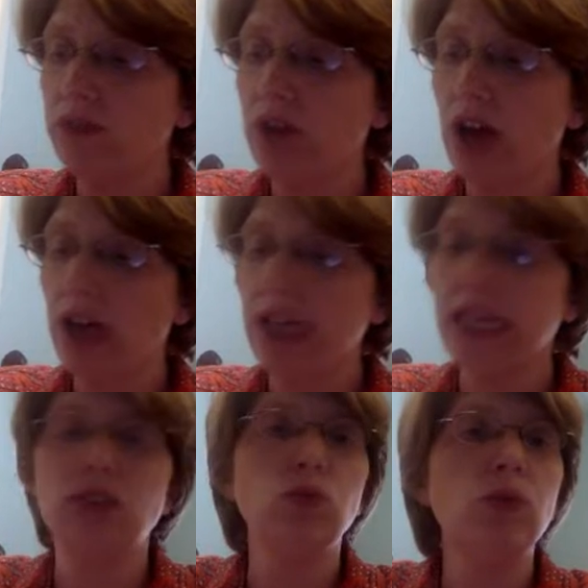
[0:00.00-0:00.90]
God
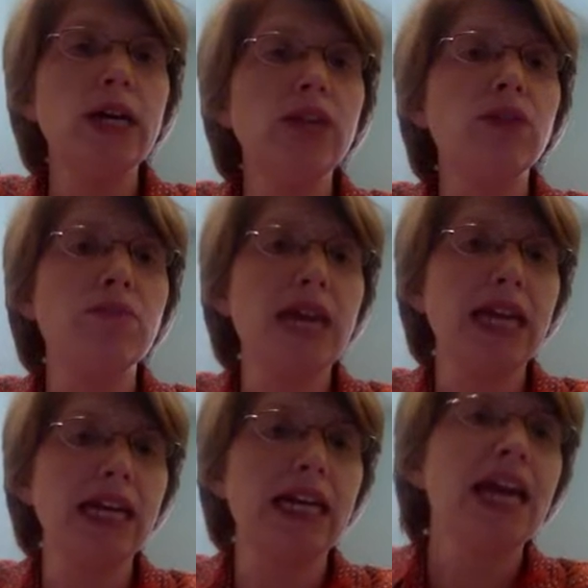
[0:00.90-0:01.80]
is with
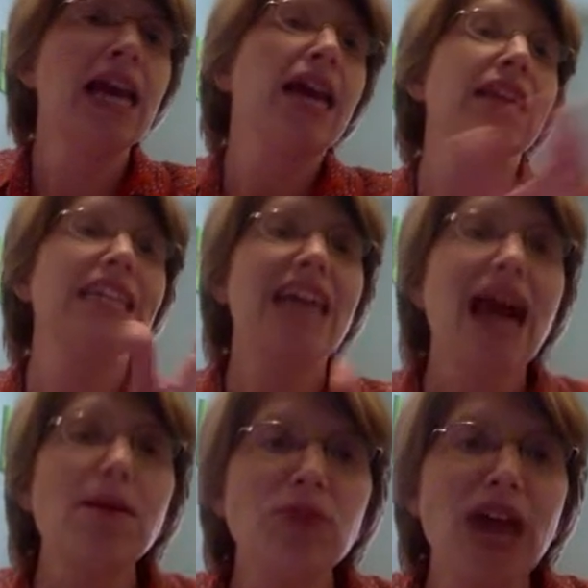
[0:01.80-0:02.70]
men. The
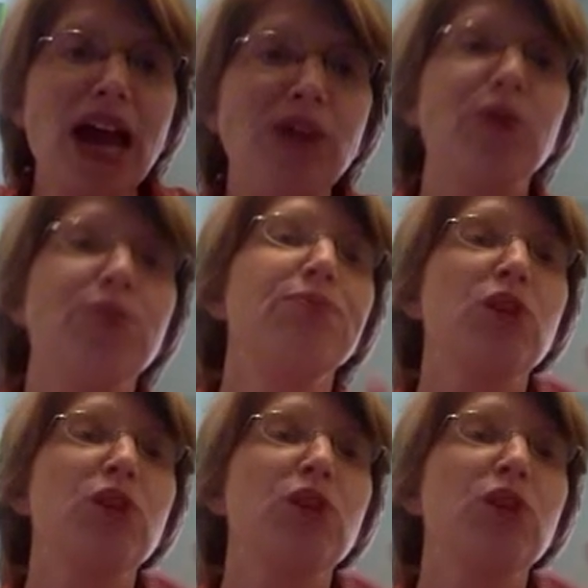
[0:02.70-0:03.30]
tabernacle.